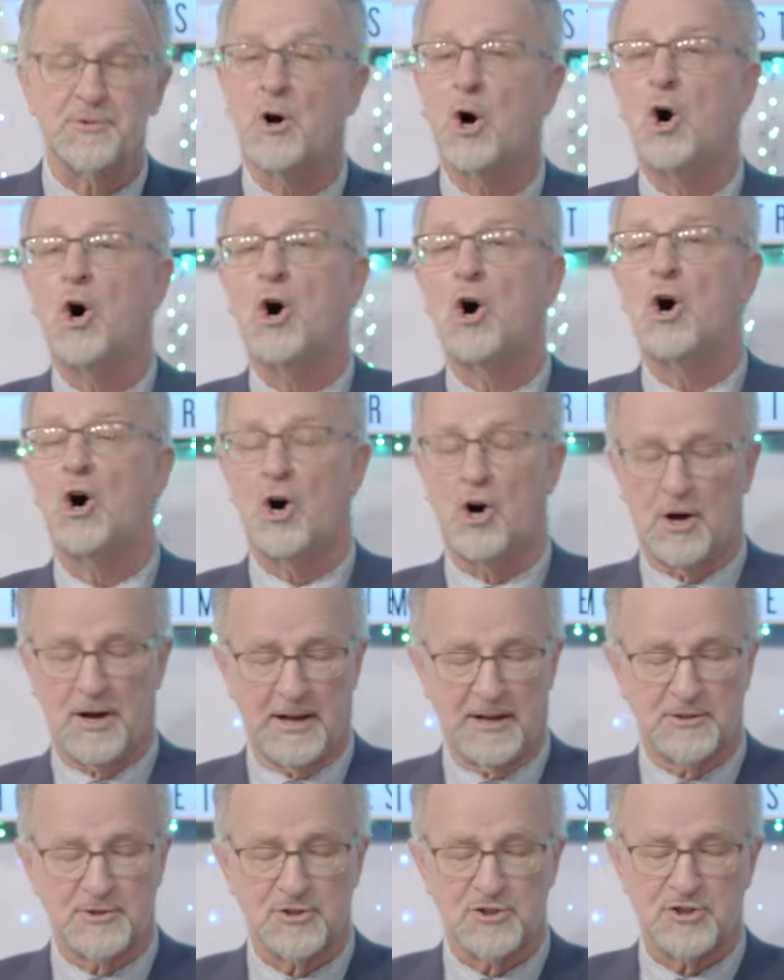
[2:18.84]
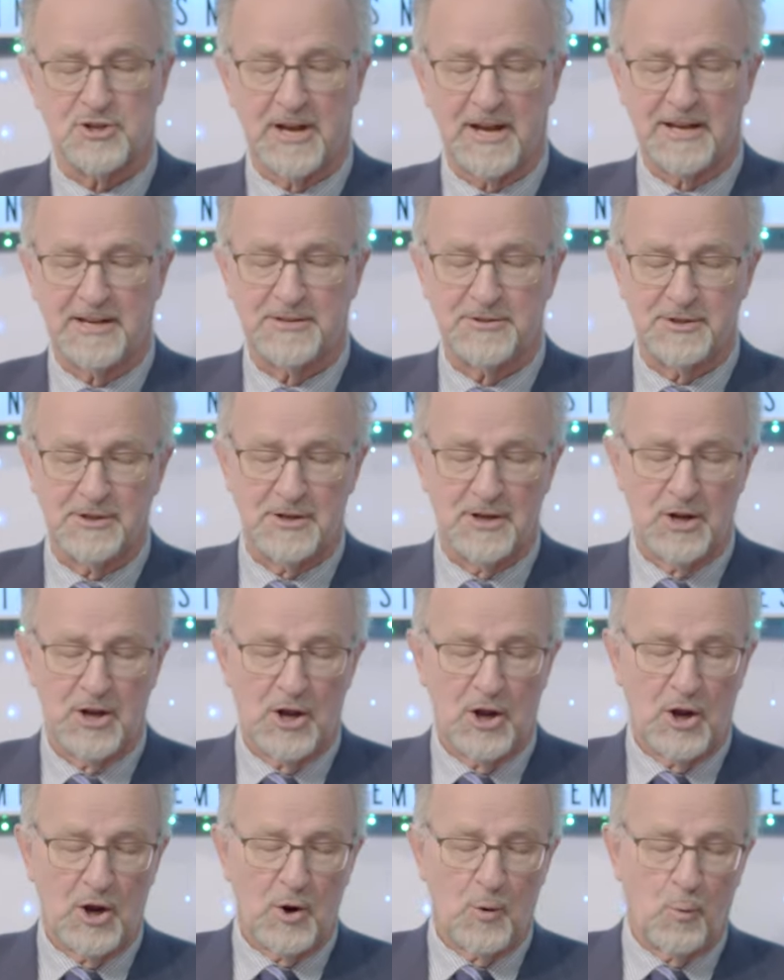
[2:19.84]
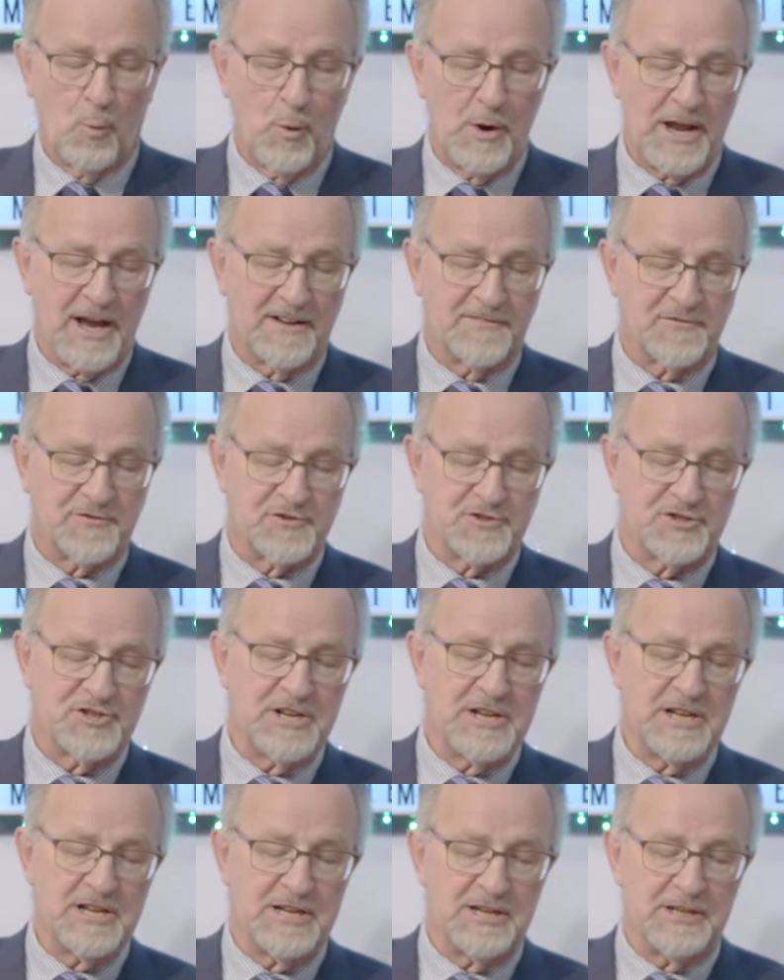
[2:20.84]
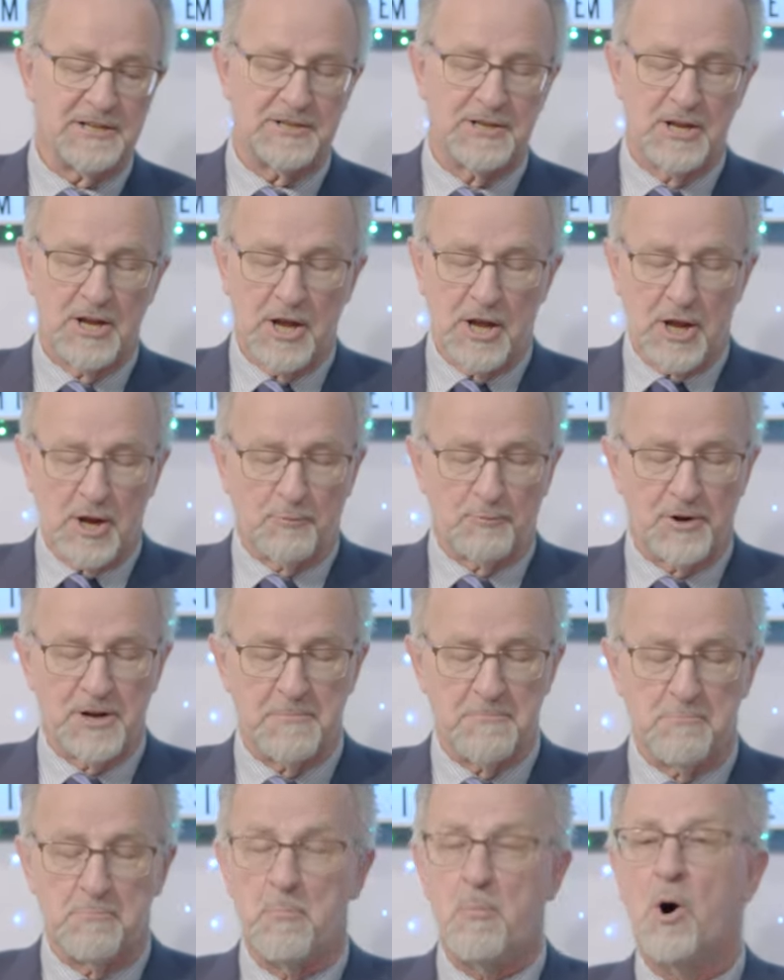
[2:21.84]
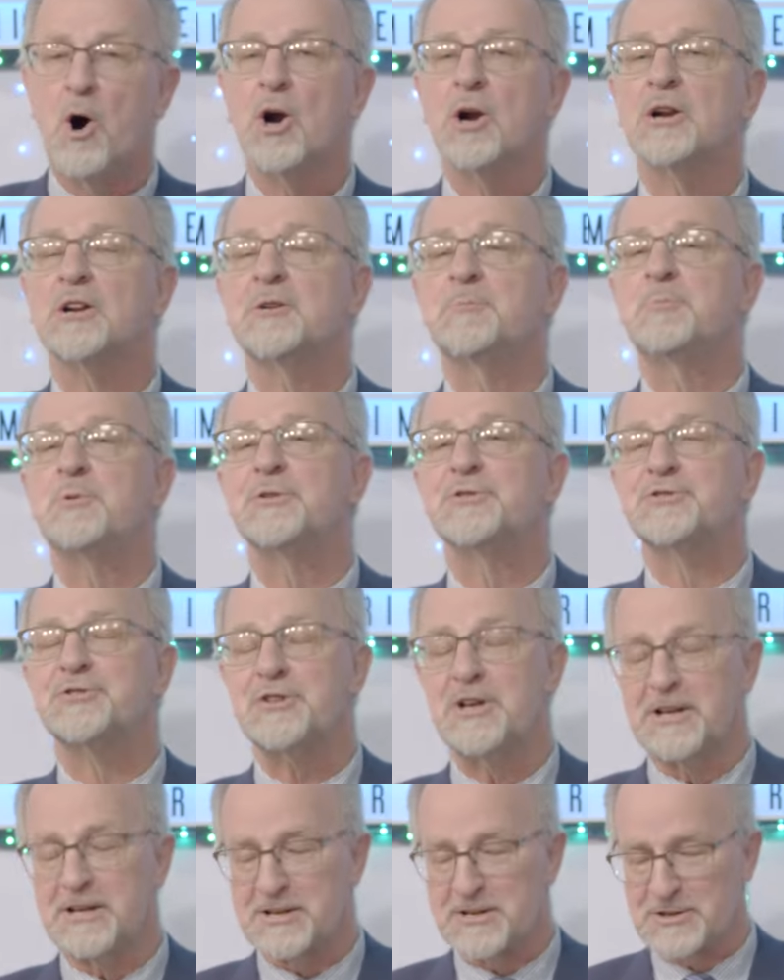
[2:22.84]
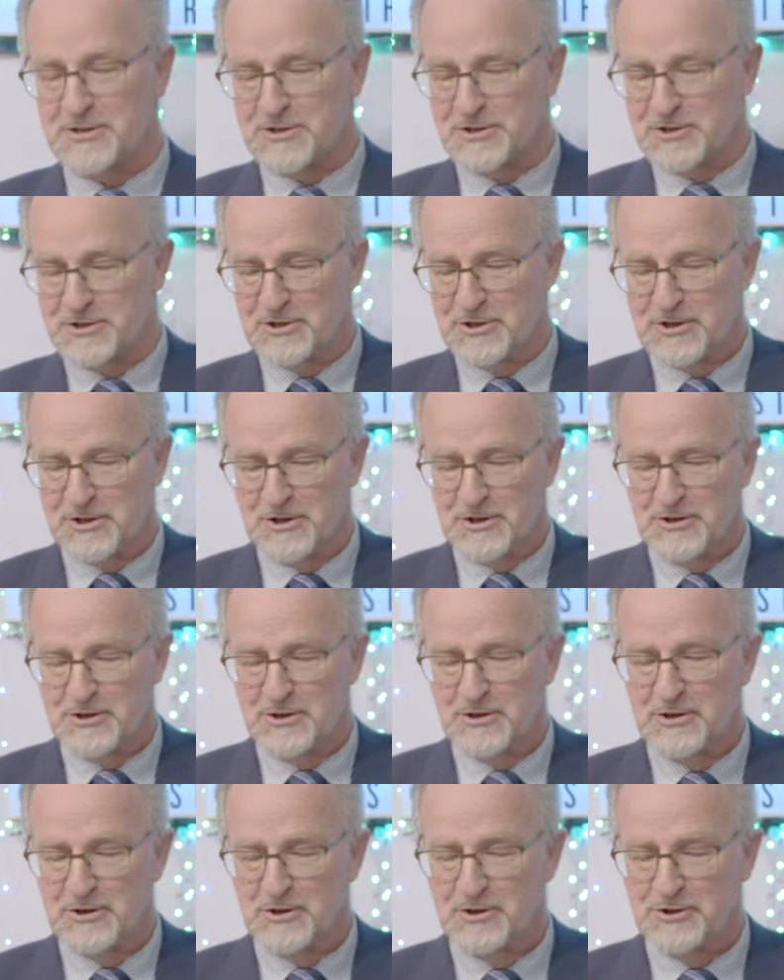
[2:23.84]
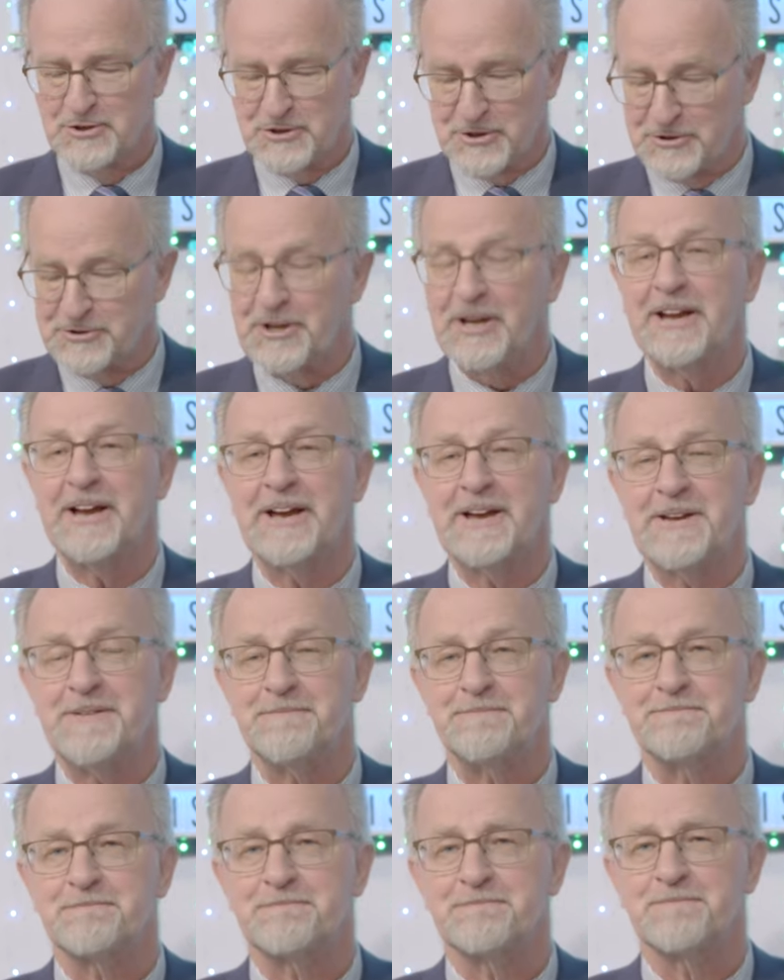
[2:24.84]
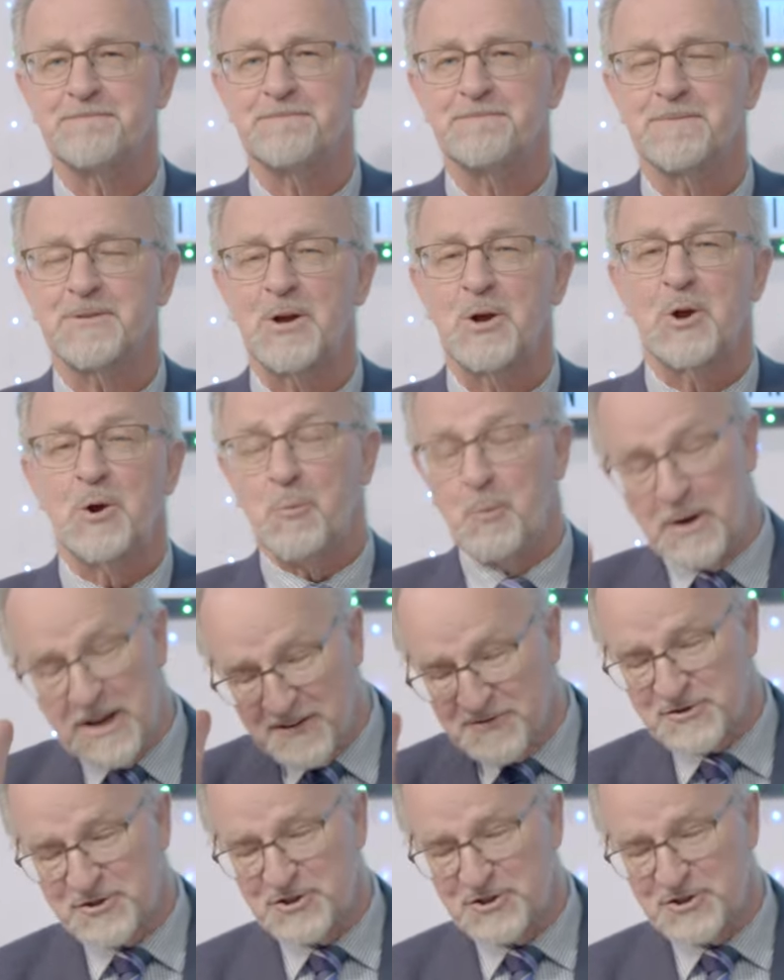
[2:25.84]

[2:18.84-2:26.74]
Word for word: with awe and said, We have seen remarkable things today. We have